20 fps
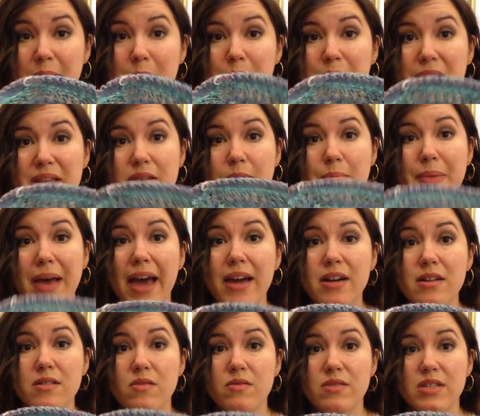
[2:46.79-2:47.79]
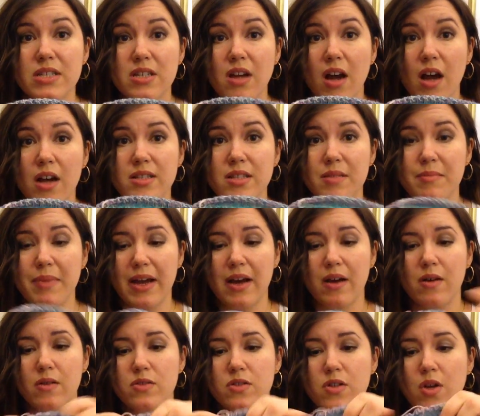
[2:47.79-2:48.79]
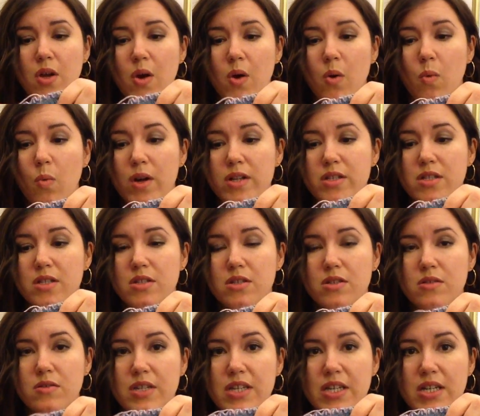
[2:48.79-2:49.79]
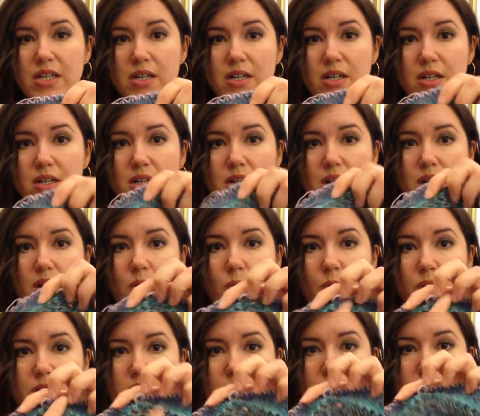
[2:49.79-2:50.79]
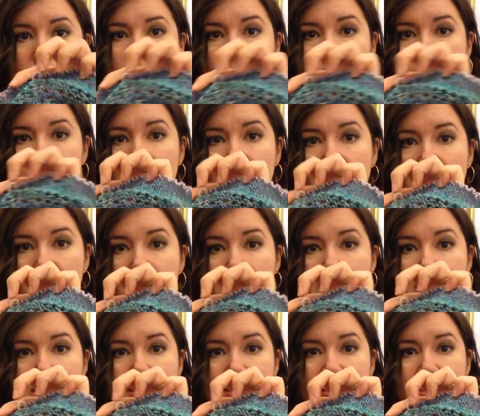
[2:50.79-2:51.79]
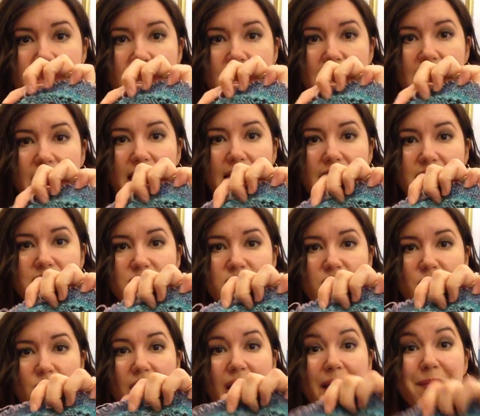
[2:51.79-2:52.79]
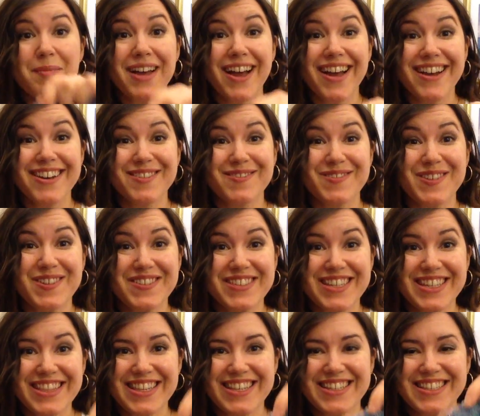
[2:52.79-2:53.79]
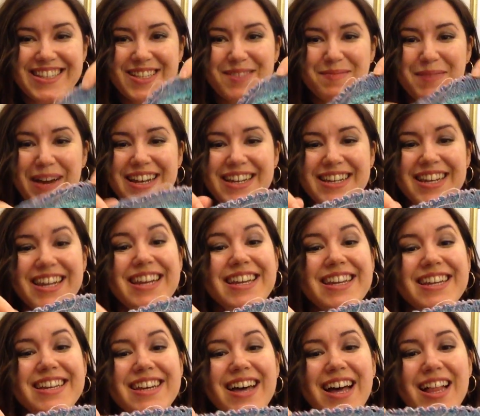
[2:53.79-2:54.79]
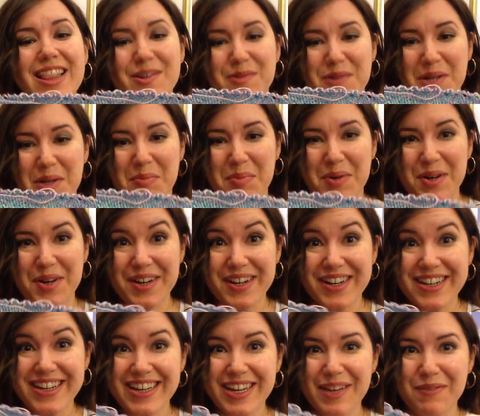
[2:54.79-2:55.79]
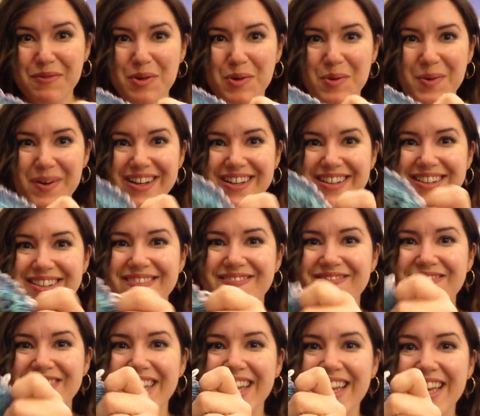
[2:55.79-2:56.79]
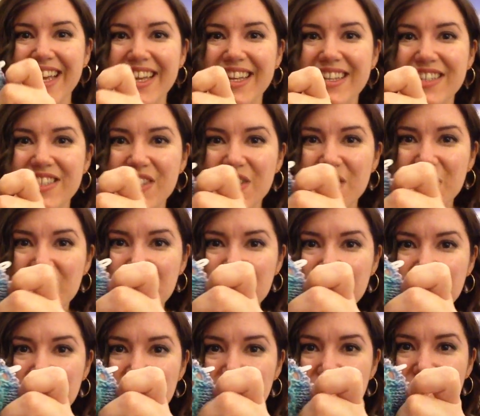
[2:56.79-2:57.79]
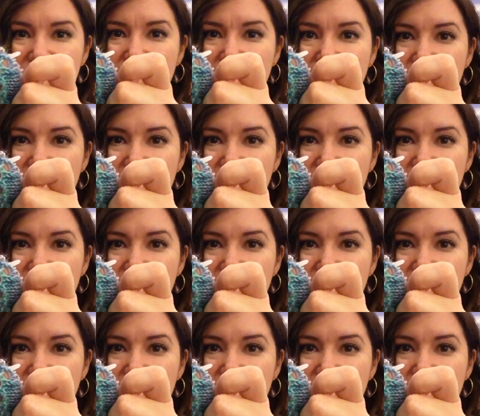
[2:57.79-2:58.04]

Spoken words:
but the pattern only talks about what to do here, what to do on the increases. And so I'm kind of using this as my knitting coloring book, if you will, to,